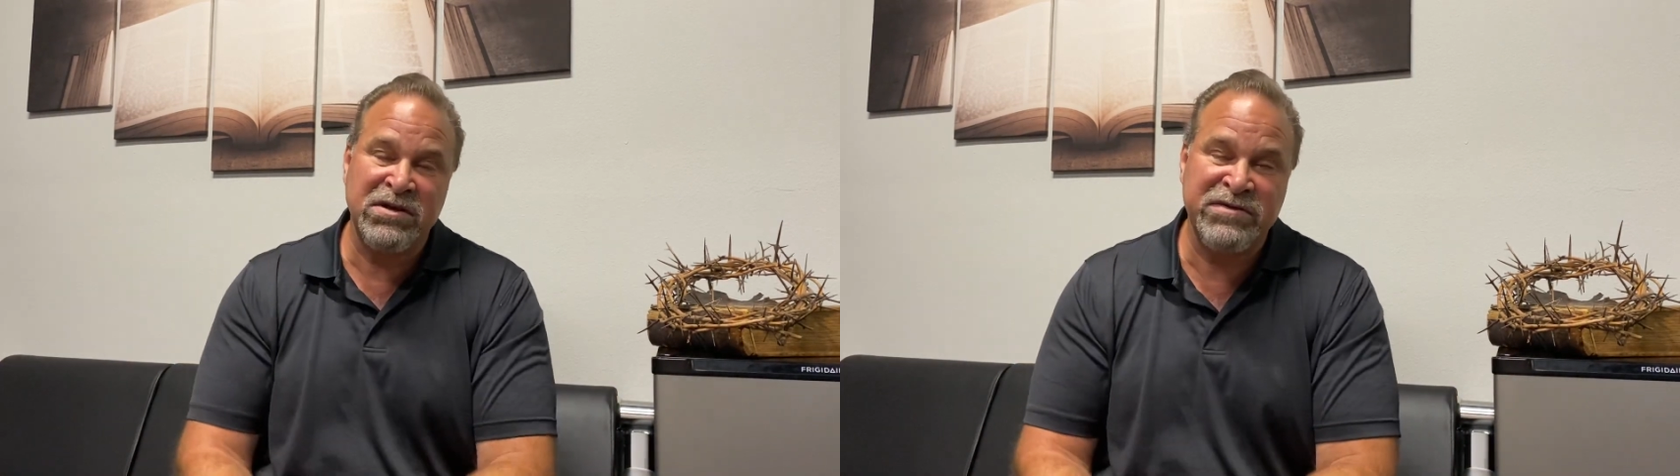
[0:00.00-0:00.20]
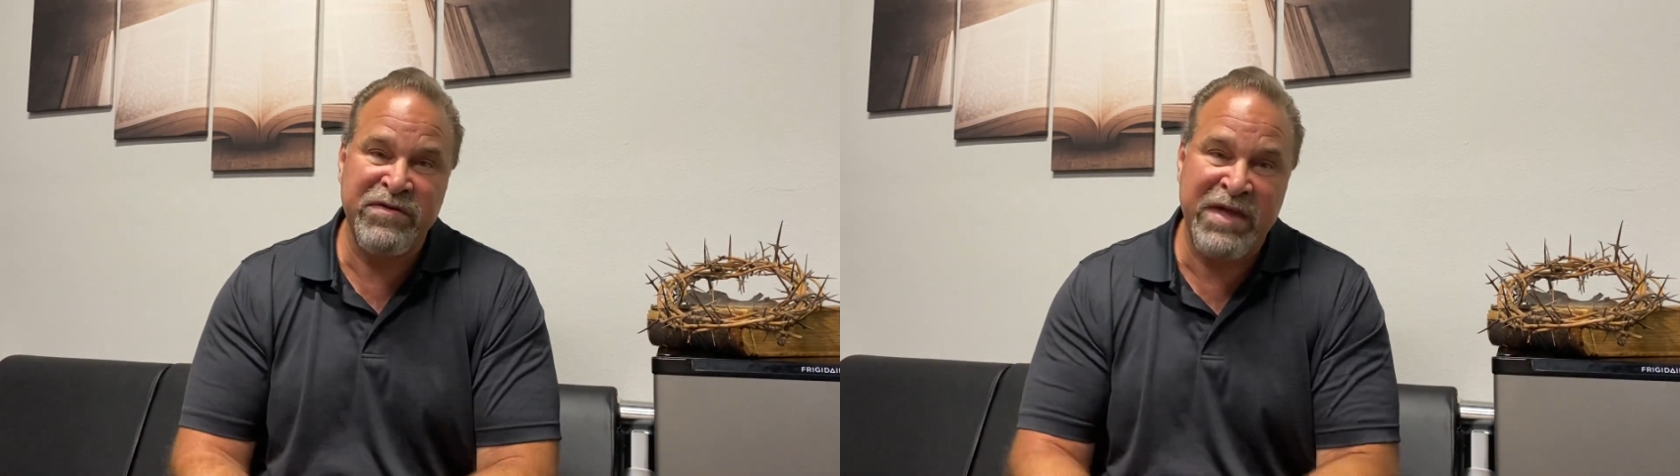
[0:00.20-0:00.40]

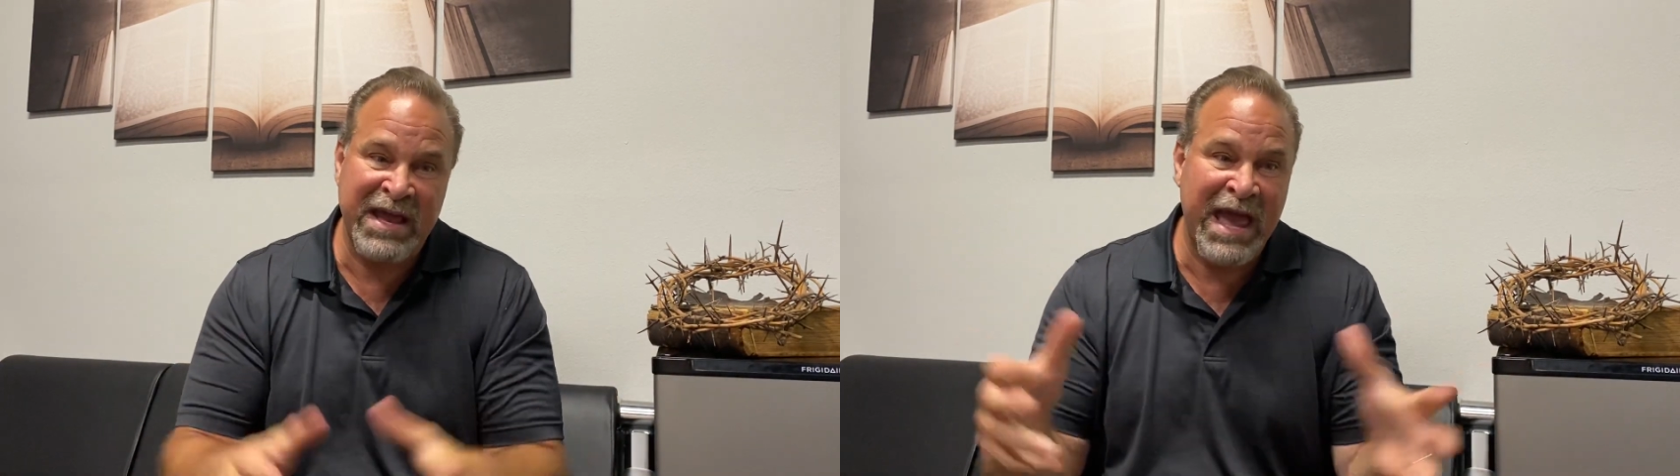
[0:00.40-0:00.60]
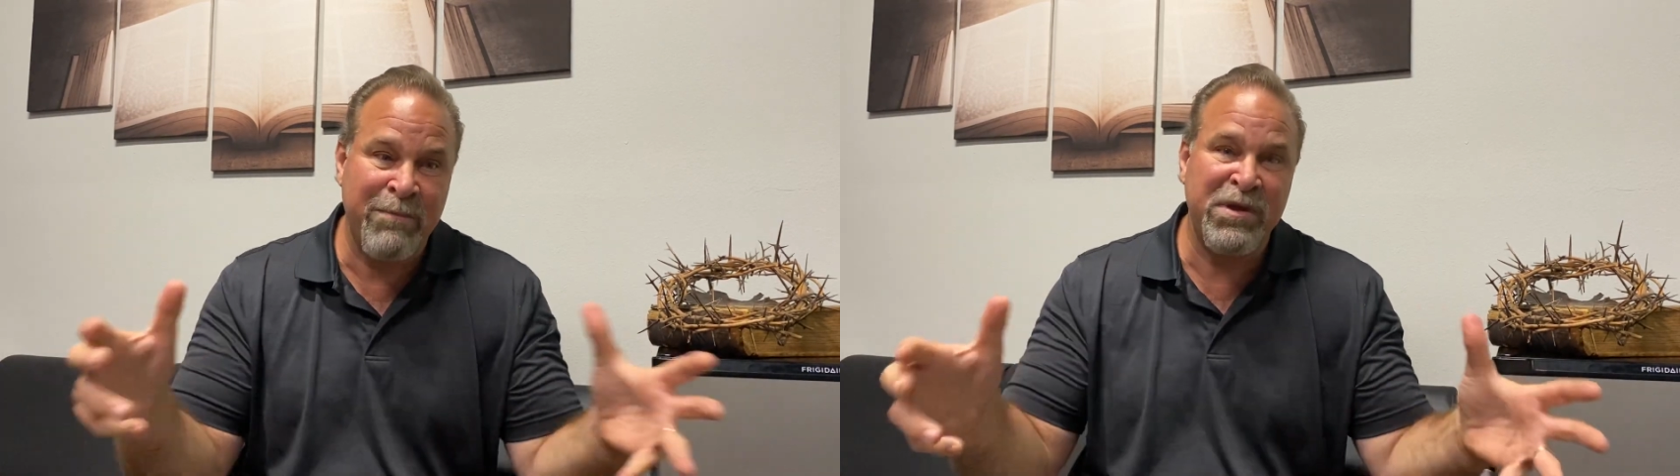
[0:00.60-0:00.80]
those of you
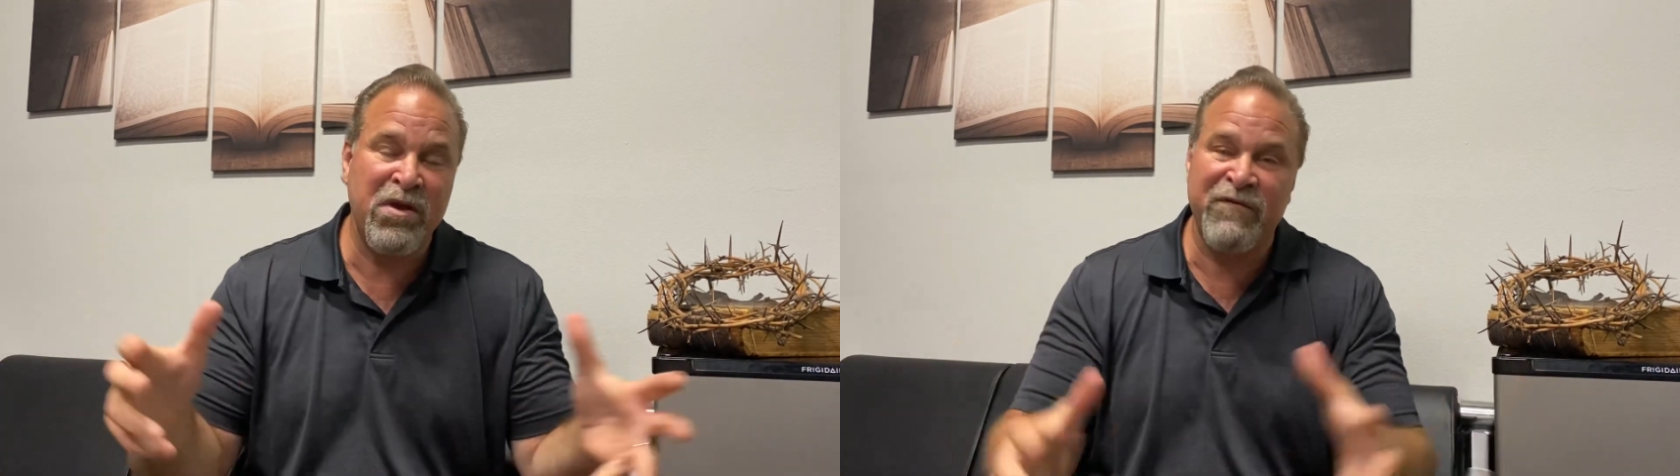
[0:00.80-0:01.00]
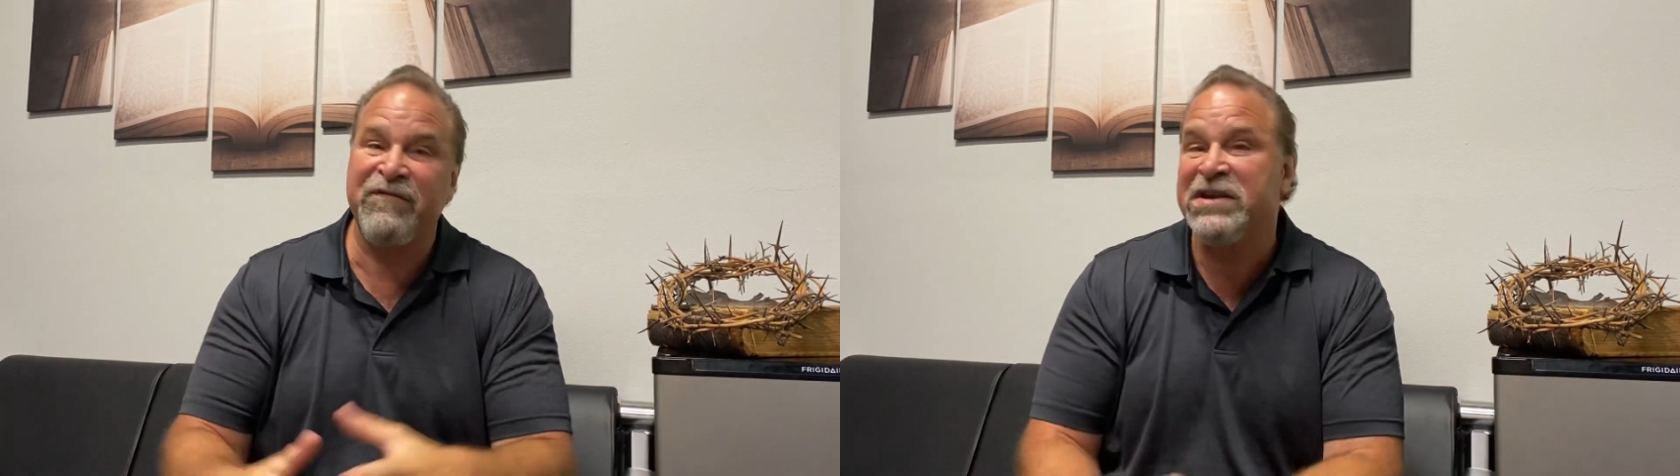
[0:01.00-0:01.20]
that can't be
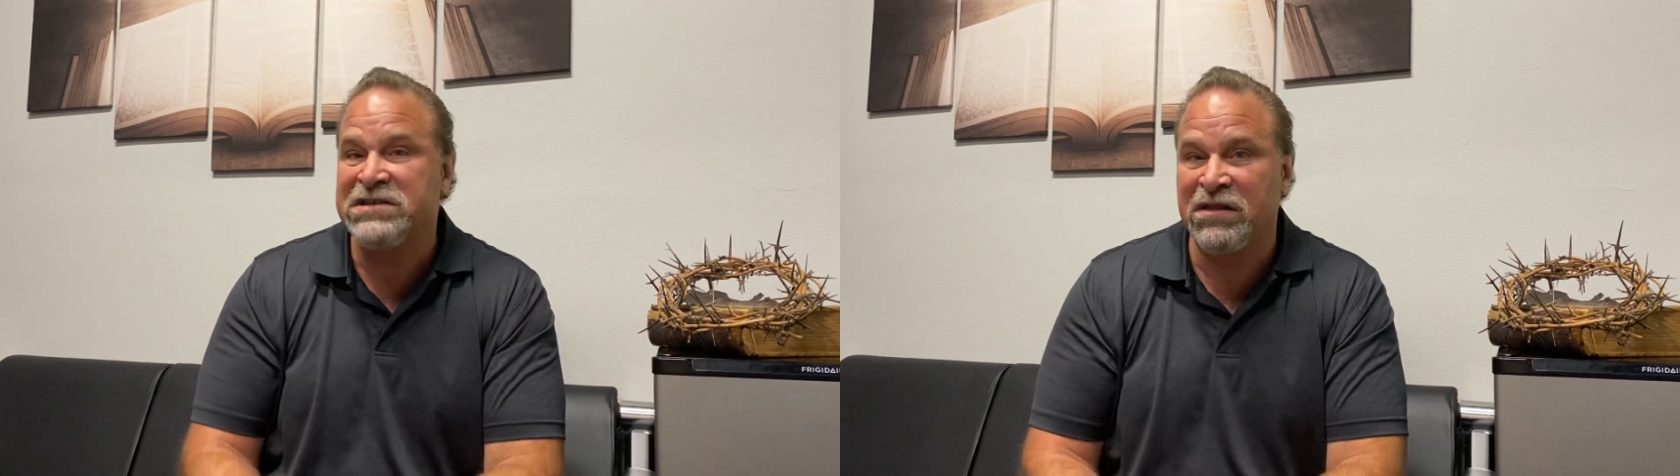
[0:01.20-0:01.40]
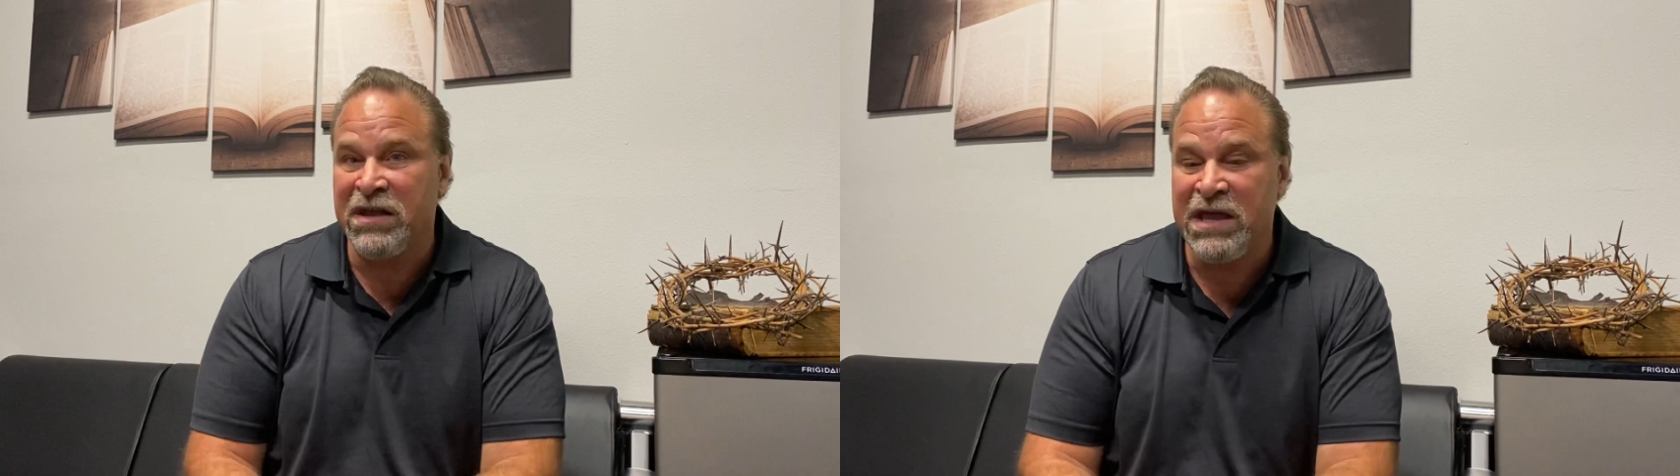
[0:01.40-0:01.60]
here
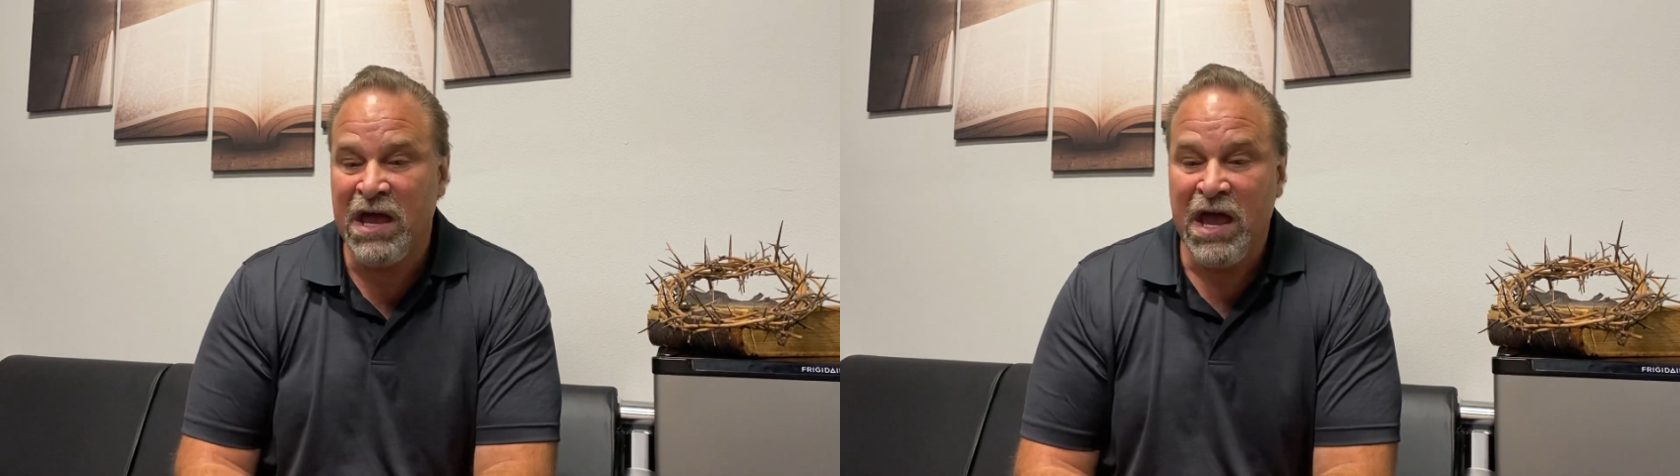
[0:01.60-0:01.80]
physically.